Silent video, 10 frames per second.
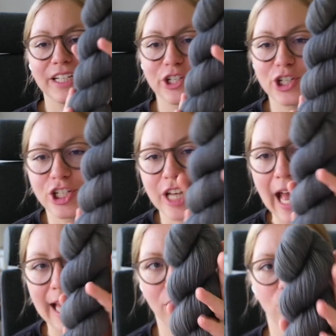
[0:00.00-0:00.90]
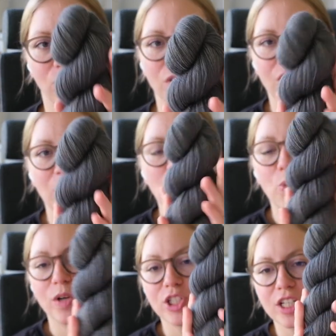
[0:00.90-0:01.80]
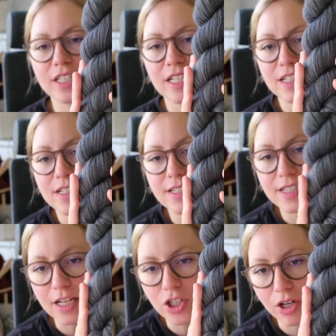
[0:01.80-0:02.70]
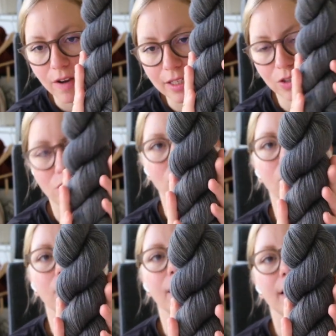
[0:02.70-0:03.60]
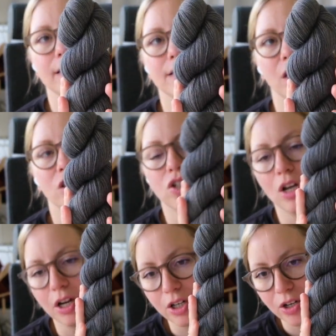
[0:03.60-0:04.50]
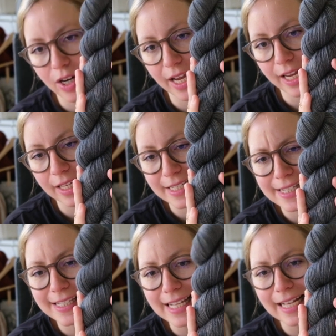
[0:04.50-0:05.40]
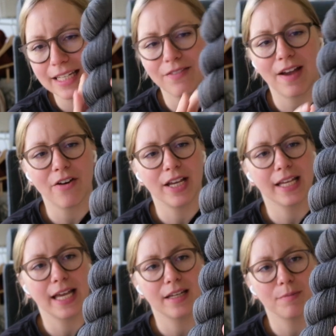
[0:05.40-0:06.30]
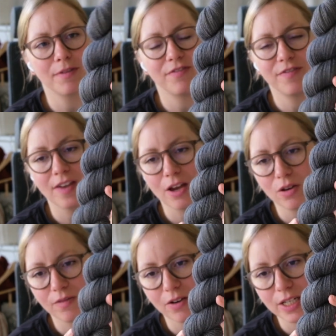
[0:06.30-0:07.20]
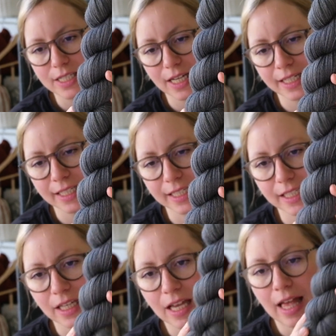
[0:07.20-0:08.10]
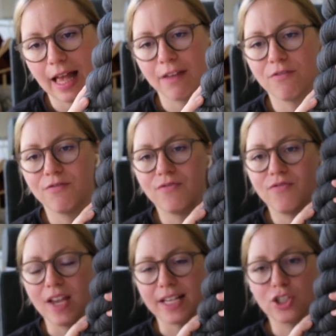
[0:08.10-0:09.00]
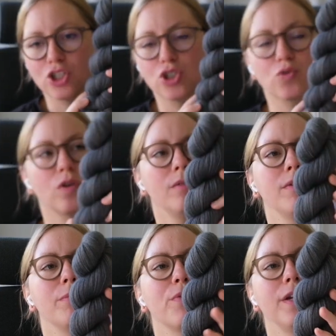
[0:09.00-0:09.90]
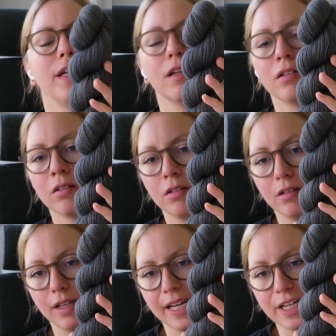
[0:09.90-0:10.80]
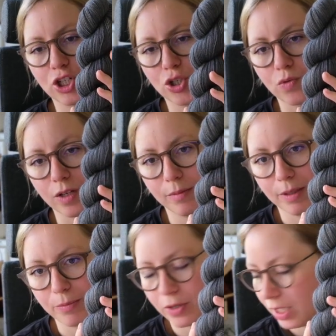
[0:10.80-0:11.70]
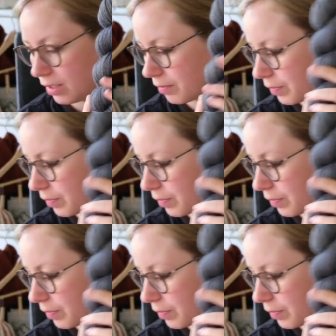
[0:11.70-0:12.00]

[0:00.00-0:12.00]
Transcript: Shadow, which is such a great neutral. It's a dark gray, slightly variegated, but very, very slightly, and extremely pretty. Extremely pretty.